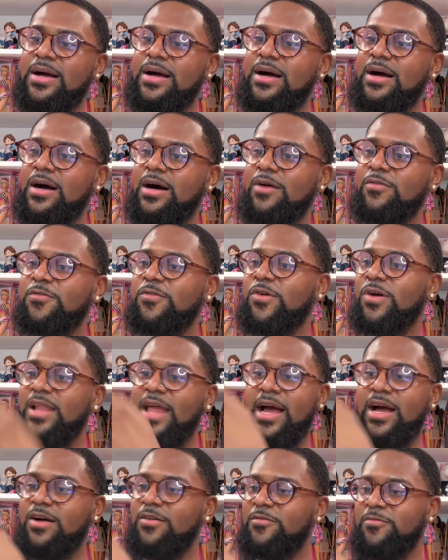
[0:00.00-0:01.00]
Um, for
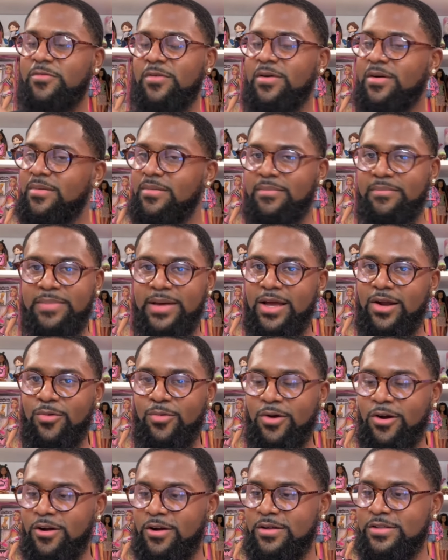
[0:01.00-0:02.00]
lack of better
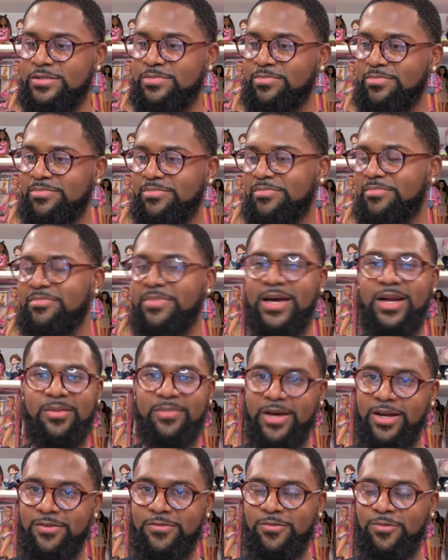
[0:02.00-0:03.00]
words, better
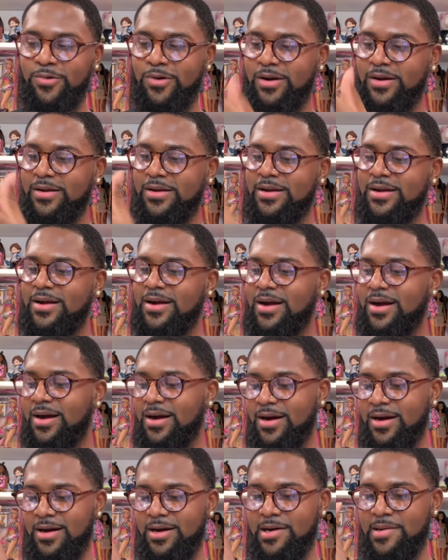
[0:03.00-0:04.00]
metaphor.
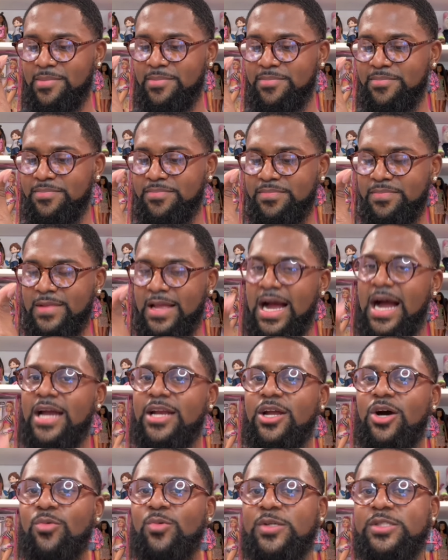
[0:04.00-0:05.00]
Um, I
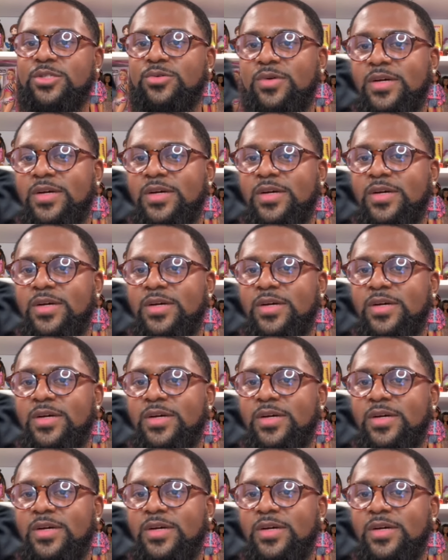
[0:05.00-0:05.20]
know what to